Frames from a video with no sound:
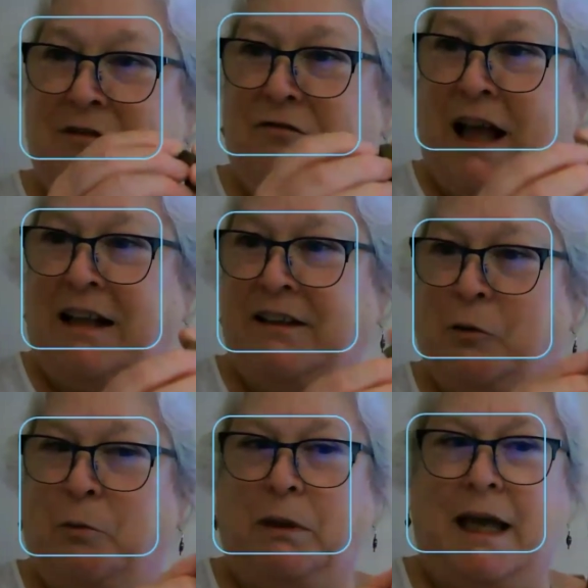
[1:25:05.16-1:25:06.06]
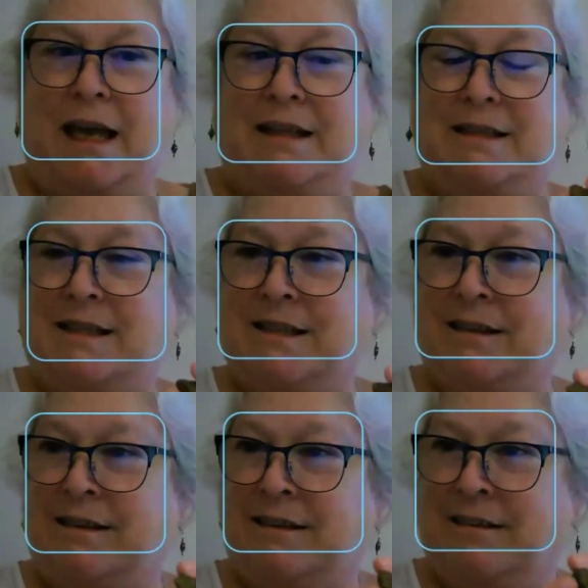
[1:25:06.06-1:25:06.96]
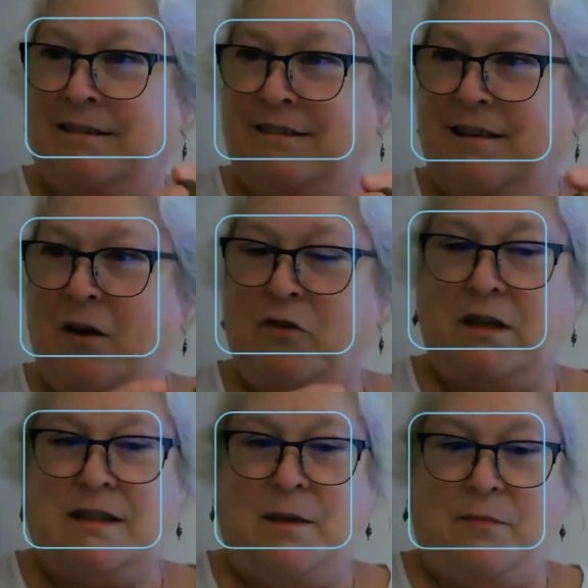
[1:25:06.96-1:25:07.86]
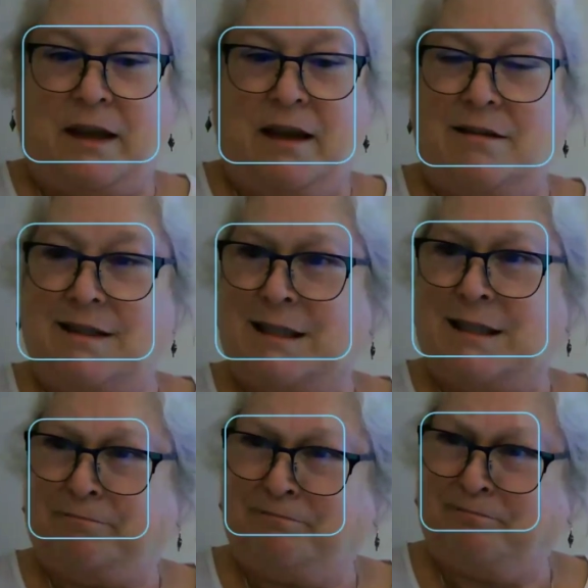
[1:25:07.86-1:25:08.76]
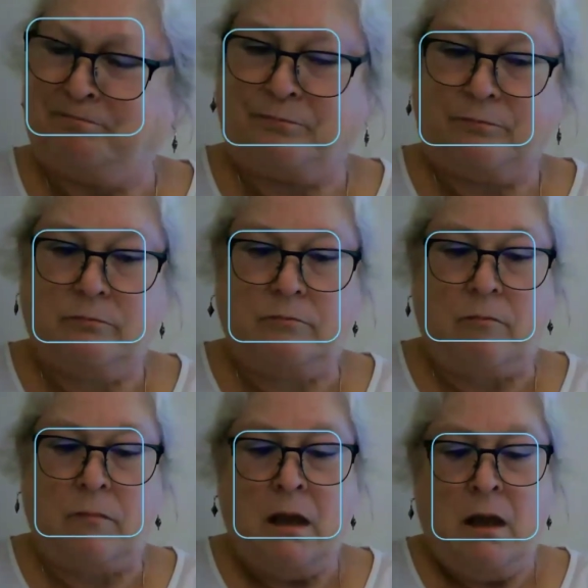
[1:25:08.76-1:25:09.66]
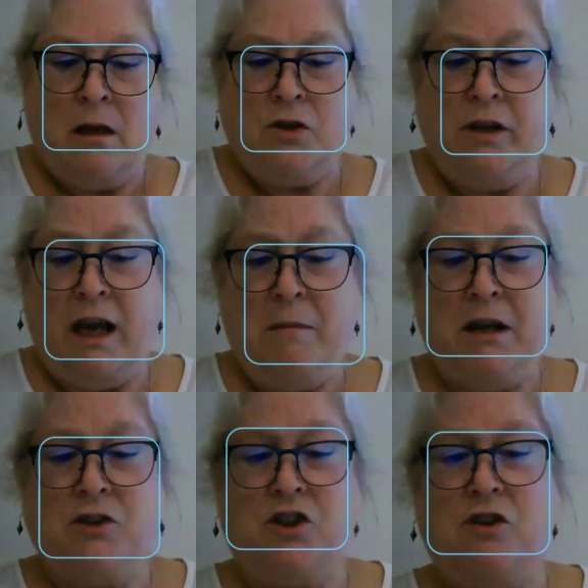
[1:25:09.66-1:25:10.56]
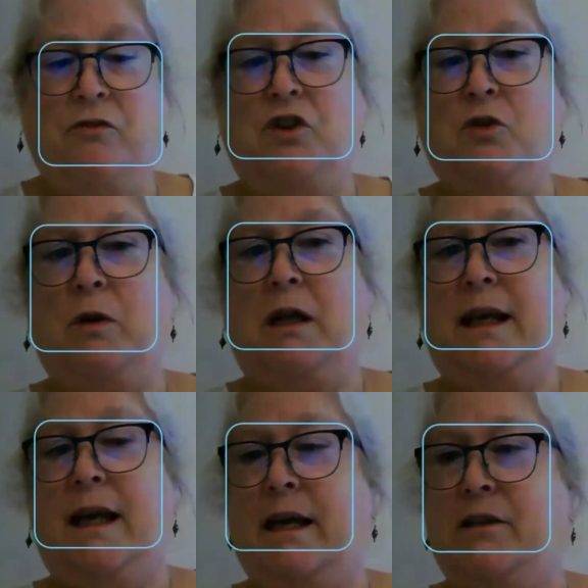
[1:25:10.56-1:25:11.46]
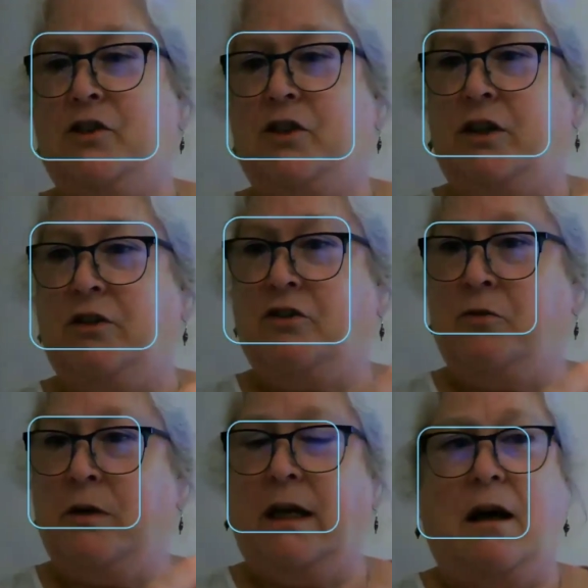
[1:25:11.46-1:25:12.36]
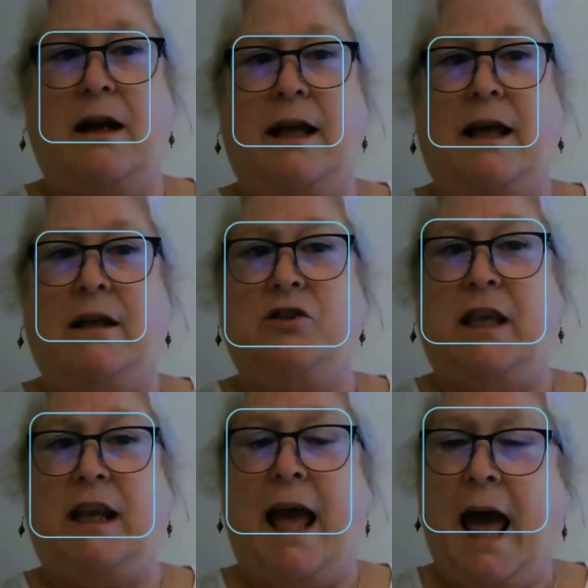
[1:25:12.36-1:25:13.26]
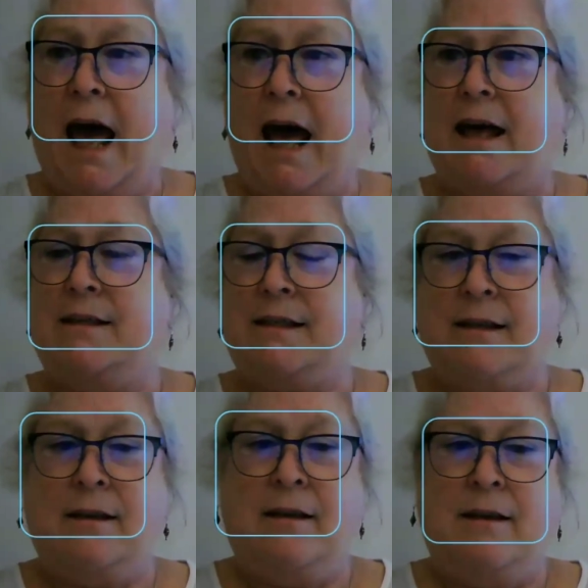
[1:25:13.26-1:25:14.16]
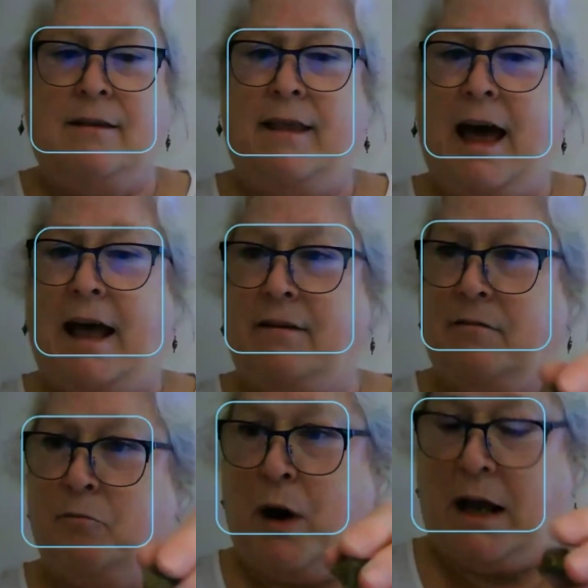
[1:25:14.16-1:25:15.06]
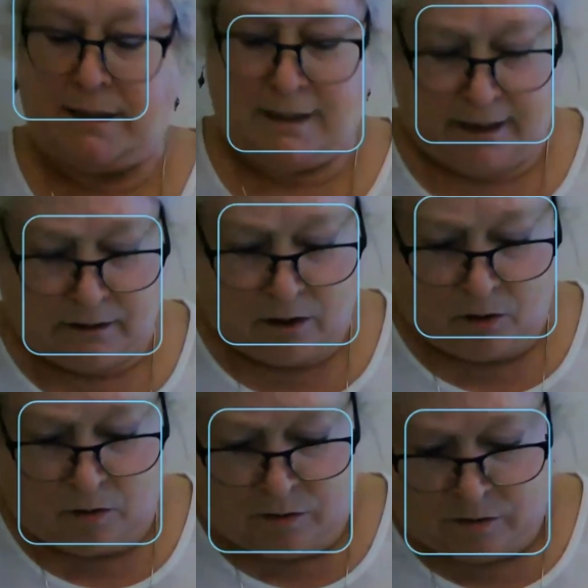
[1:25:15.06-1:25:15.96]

flat little plates covering something else, so you got to make sure if you do it on the edge that you're doing it on an edge that has that brassy yellow.